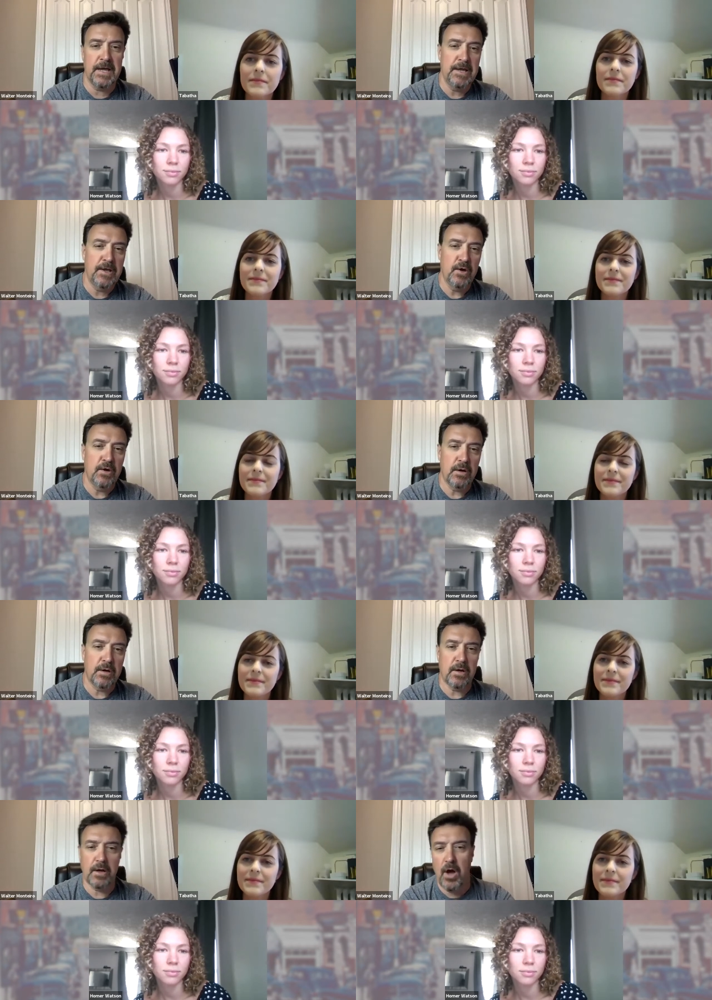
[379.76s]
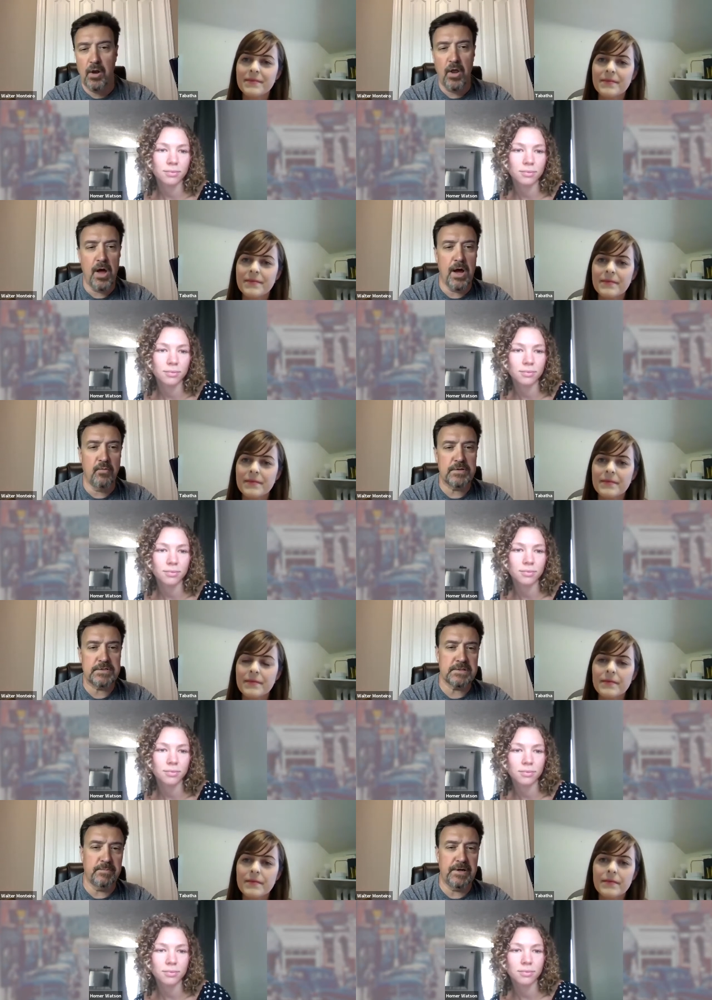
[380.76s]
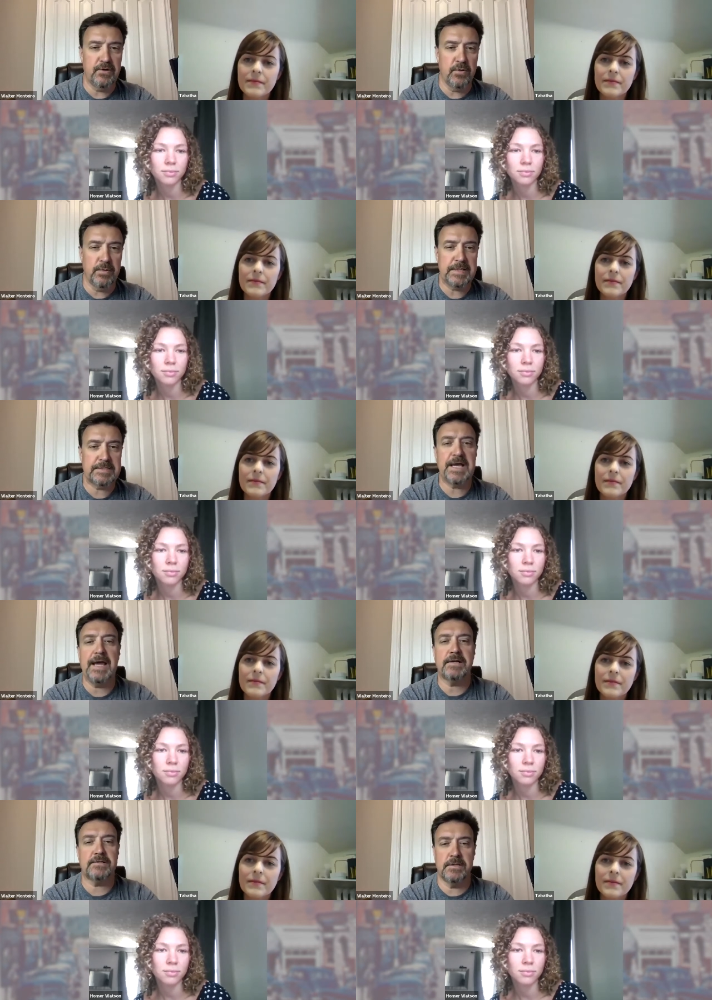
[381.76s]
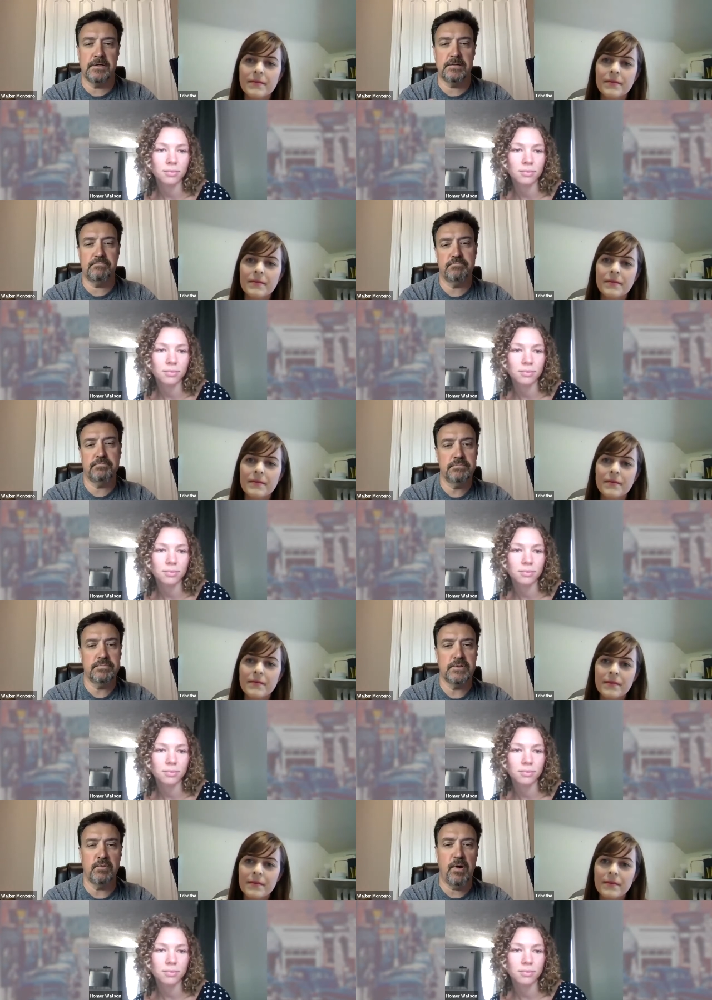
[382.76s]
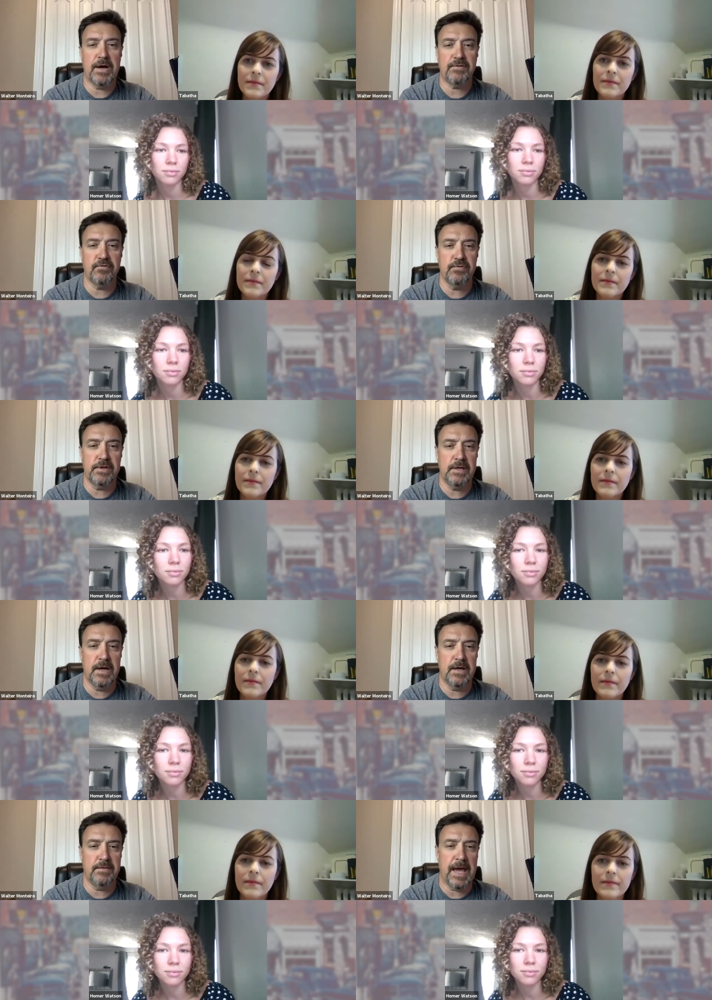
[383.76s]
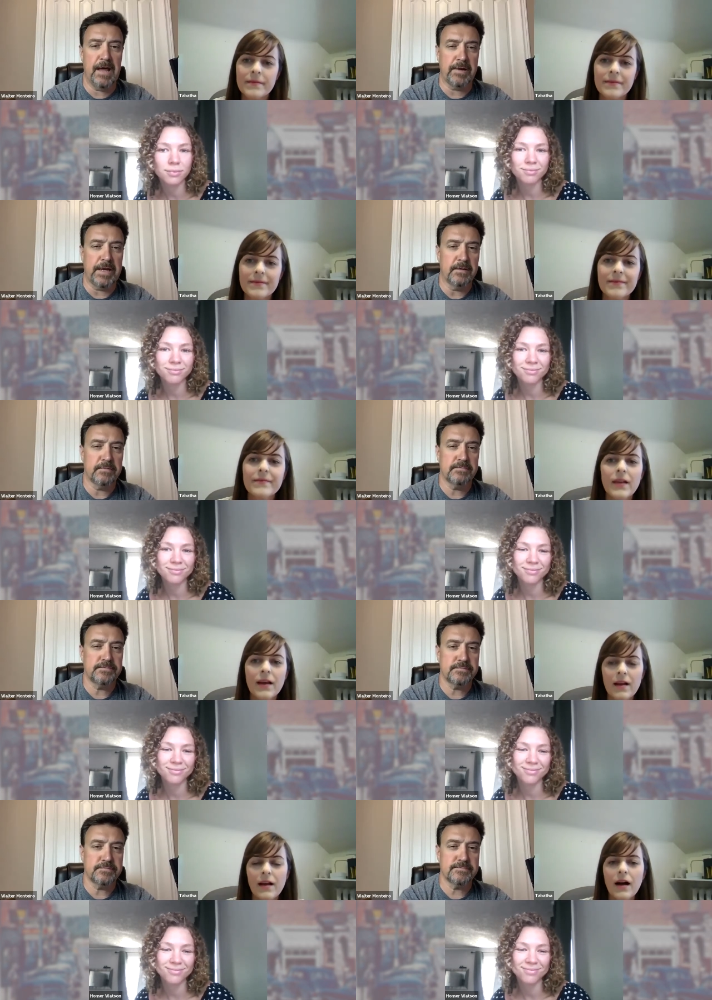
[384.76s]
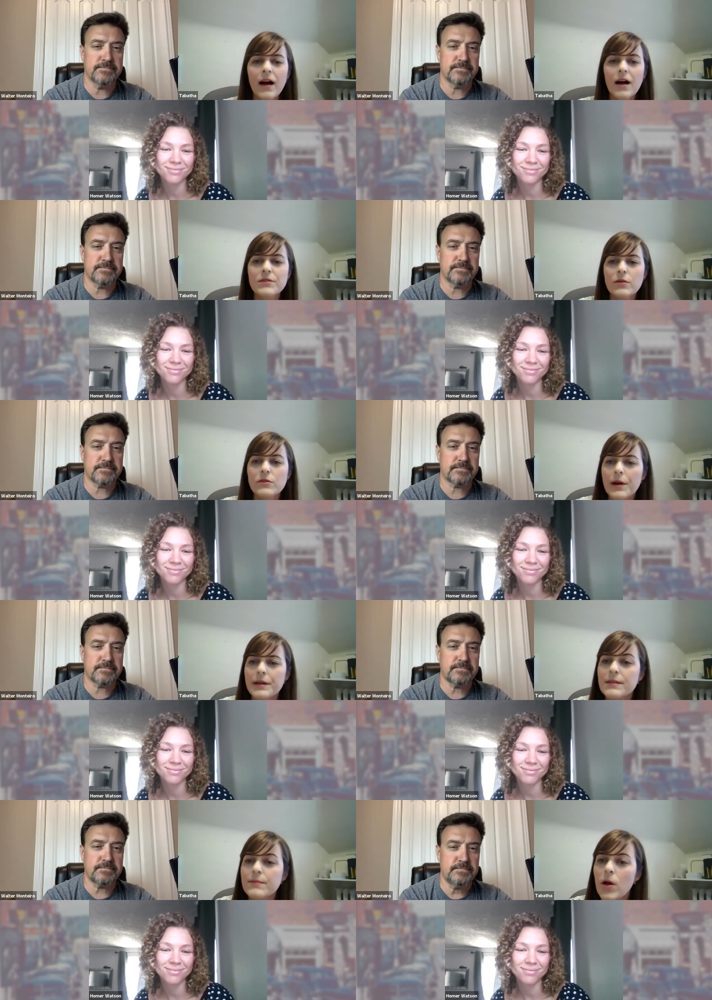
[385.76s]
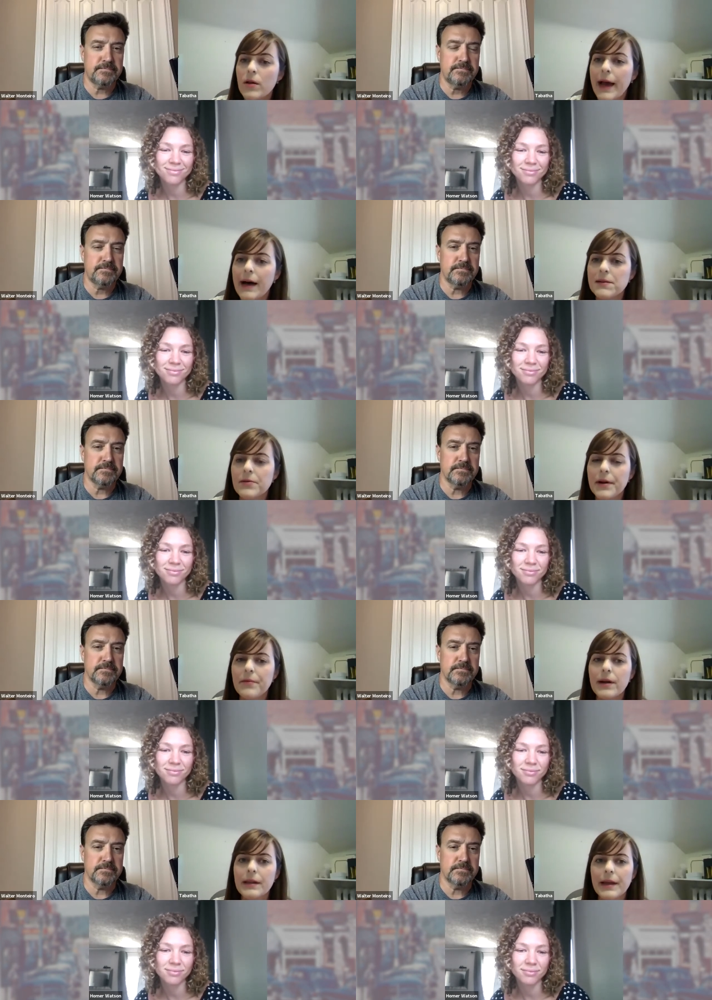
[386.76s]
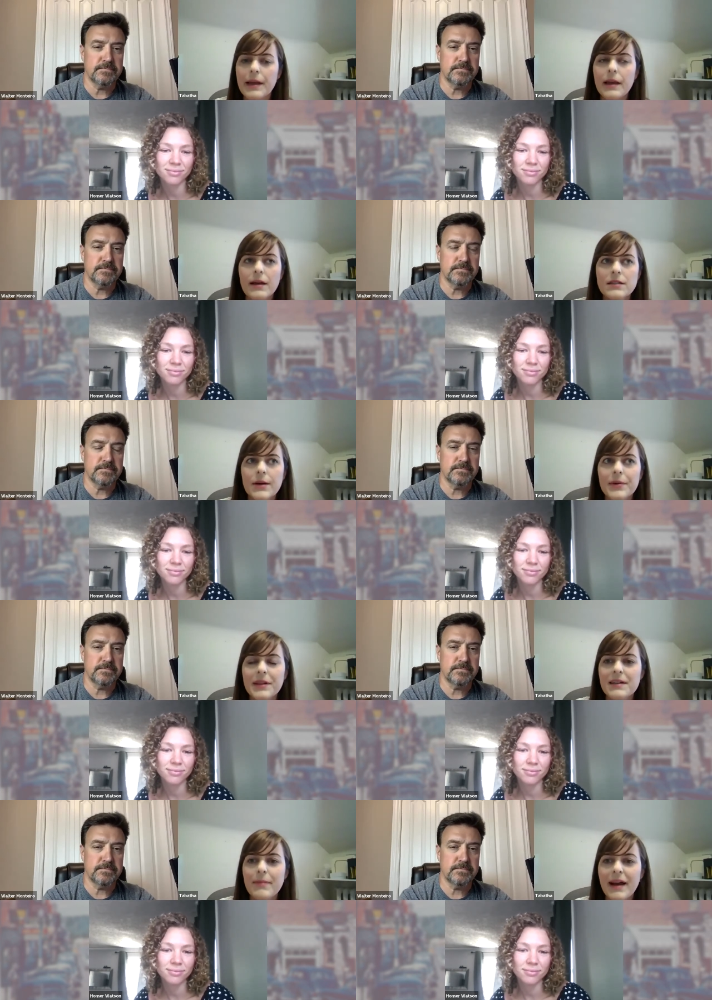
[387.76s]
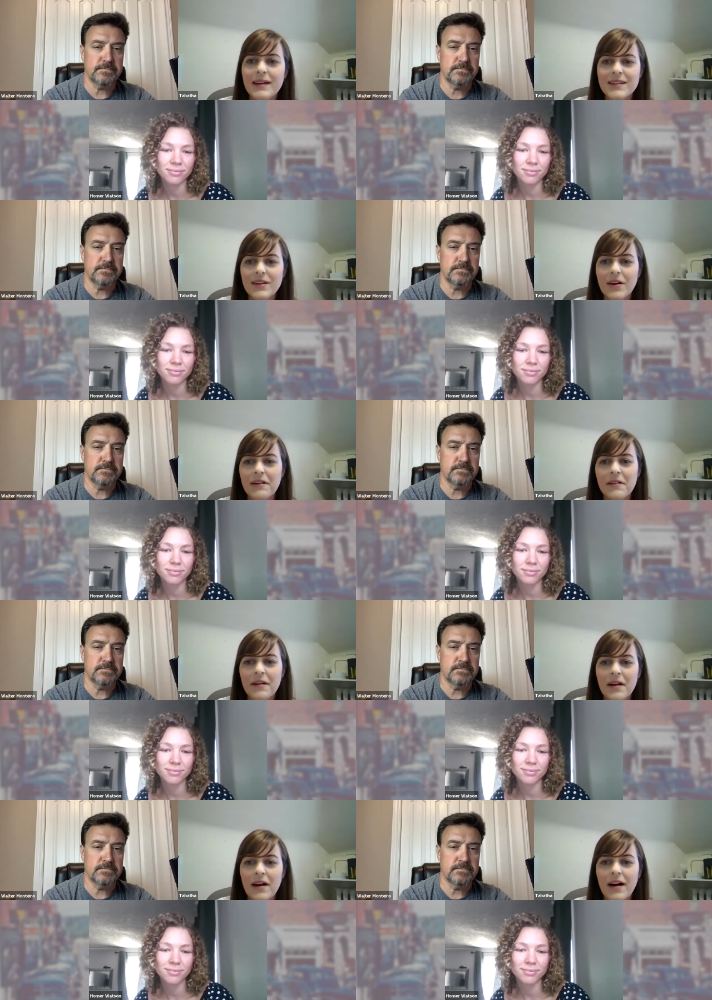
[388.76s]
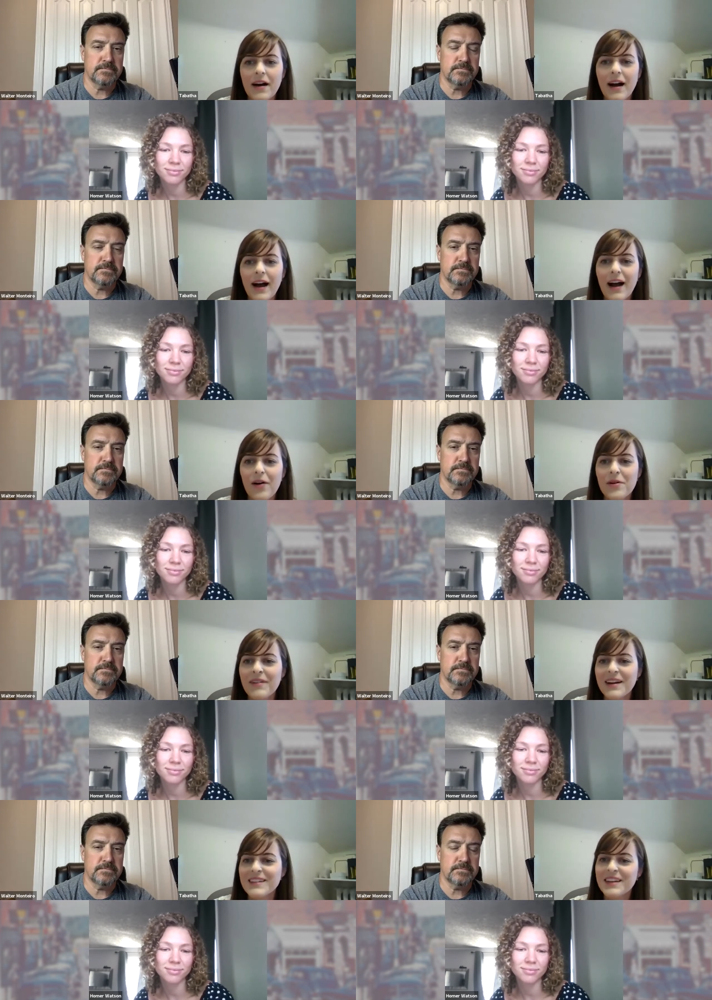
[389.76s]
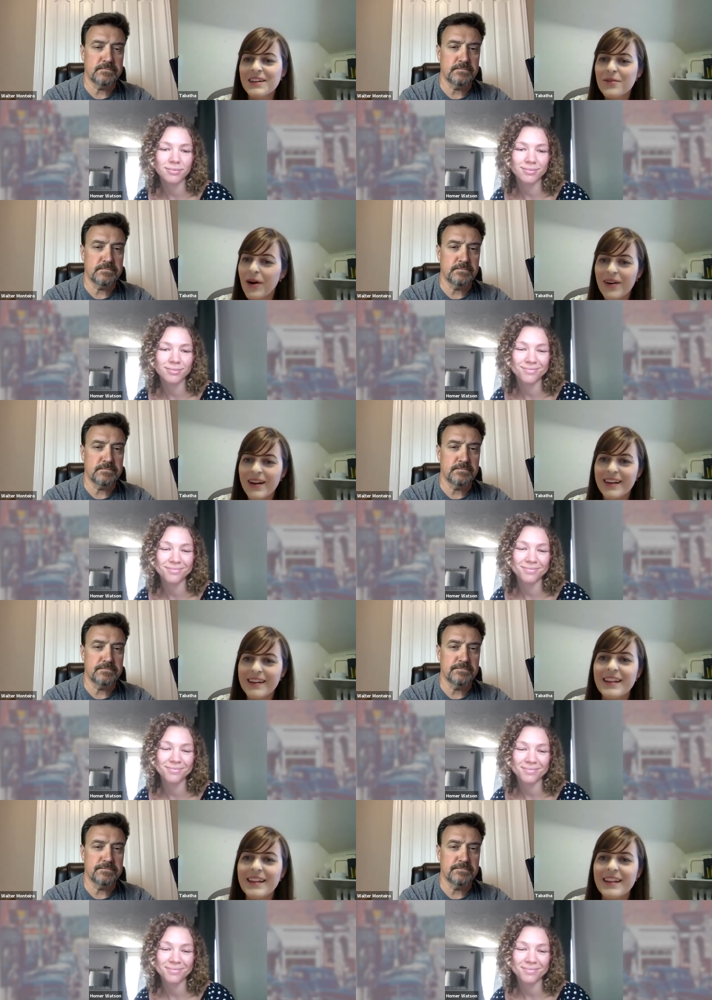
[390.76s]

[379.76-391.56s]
Speaker 1: mm-hmm. how long would somebody normally take to to walk through the uh, the gallery?
Speaker 2: Um, so it's quite a small gallery, really. So it really depends on uh, how invested you are in